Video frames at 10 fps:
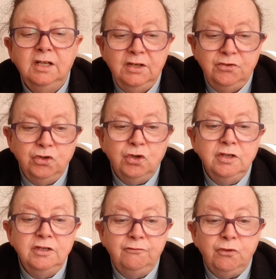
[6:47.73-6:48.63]
As
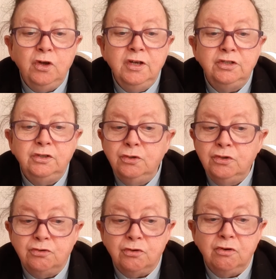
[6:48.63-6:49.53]
John's voice grew
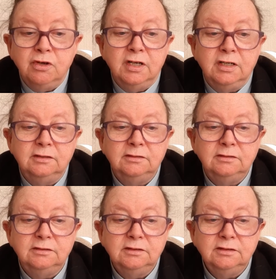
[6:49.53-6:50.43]
stronger,
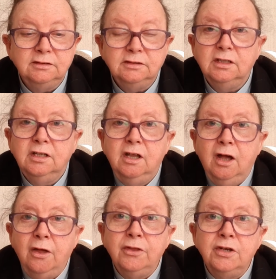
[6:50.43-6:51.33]

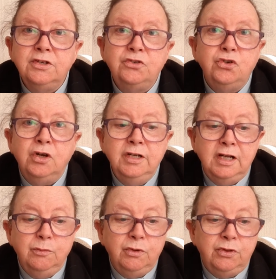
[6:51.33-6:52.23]
others joined
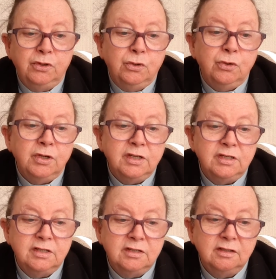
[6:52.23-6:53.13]
in with the
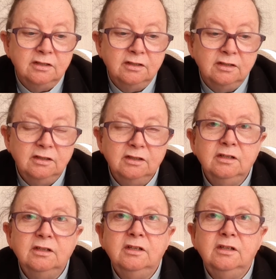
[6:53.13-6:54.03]
chorus,
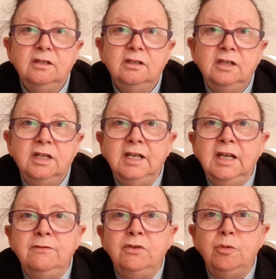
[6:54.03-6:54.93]
and
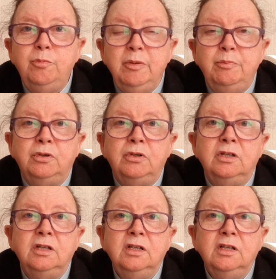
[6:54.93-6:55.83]
even the
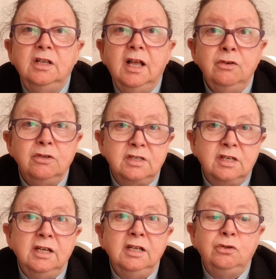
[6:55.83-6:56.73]
people
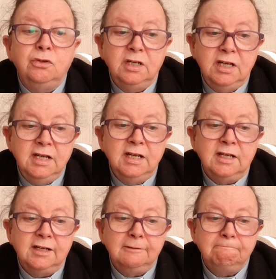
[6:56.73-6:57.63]
outside could hear.